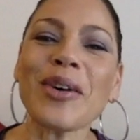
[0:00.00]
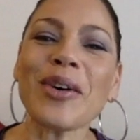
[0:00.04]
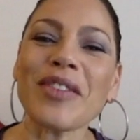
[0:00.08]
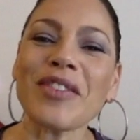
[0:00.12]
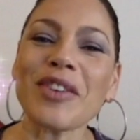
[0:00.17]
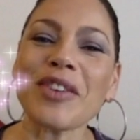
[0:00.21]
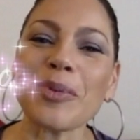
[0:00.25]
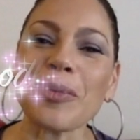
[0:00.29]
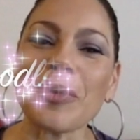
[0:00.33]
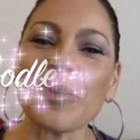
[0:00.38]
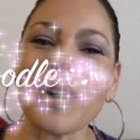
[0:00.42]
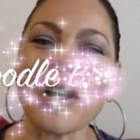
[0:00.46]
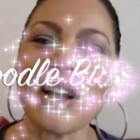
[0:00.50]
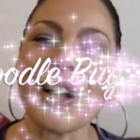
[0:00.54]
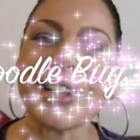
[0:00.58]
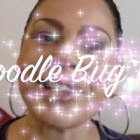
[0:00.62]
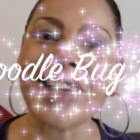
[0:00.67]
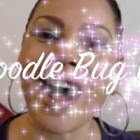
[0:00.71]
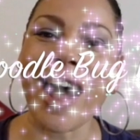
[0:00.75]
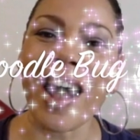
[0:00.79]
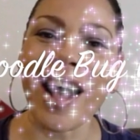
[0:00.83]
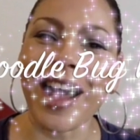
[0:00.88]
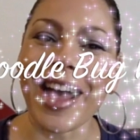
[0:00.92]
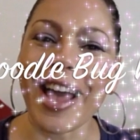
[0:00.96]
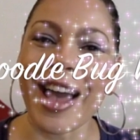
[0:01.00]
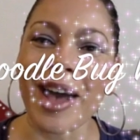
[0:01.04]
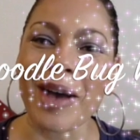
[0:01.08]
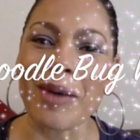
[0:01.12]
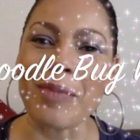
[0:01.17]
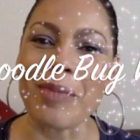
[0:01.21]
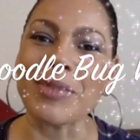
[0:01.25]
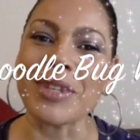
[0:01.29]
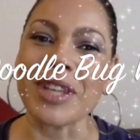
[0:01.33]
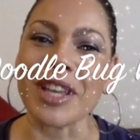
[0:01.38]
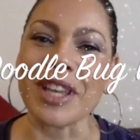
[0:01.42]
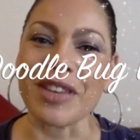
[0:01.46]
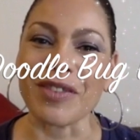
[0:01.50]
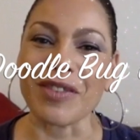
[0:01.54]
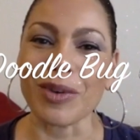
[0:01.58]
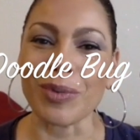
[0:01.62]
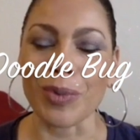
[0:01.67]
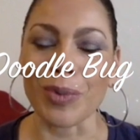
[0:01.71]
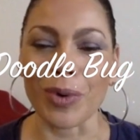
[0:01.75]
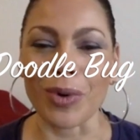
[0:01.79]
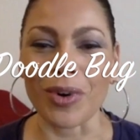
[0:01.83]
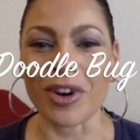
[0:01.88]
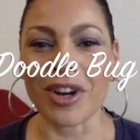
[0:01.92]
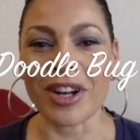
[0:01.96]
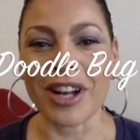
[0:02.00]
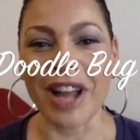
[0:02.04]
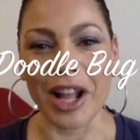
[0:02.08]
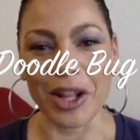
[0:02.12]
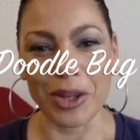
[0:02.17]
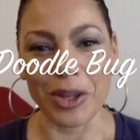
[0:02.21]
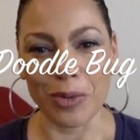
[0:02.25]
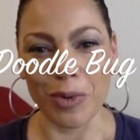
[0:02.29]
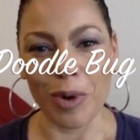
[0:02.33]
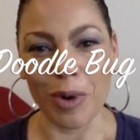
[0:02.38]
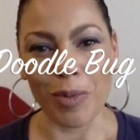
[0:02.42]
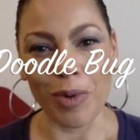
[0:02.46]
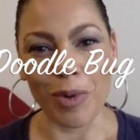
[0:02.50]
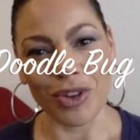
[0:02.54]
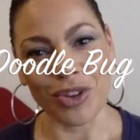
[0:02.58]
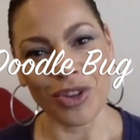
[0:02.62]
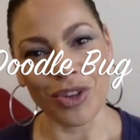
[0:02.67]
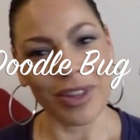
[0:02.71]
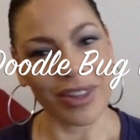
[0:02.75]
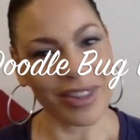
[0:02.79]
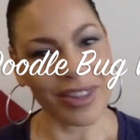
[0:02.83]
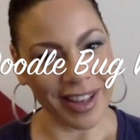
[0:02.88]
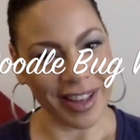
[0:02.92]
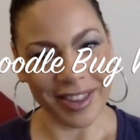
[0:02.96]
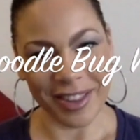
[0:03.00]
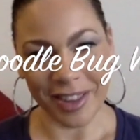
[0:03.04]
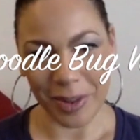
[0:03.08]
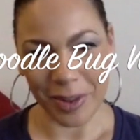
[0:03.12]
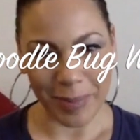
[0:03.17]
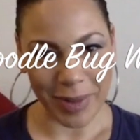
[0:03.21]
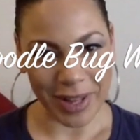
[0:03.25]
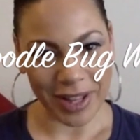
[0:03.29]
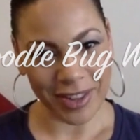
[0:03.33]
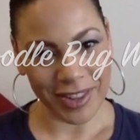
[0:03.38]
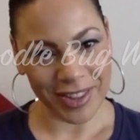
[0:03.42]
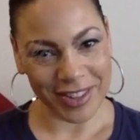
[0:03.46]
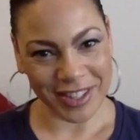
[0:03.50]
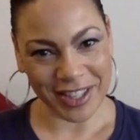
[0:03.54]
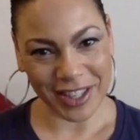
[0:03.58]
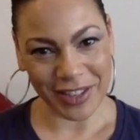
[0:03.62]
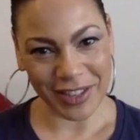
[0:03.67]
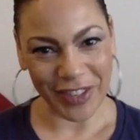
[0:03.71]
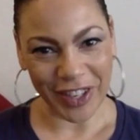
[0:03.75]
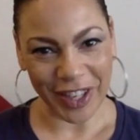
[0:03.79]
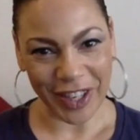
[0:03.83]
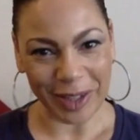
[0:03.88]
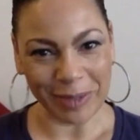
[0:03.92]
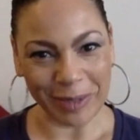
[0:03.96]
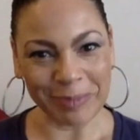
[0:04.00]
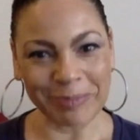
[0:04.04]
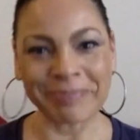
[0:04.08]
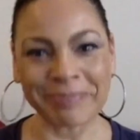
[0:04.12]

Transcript: everyone, I am Devi Ward and you are watching Sex as Medicine TV.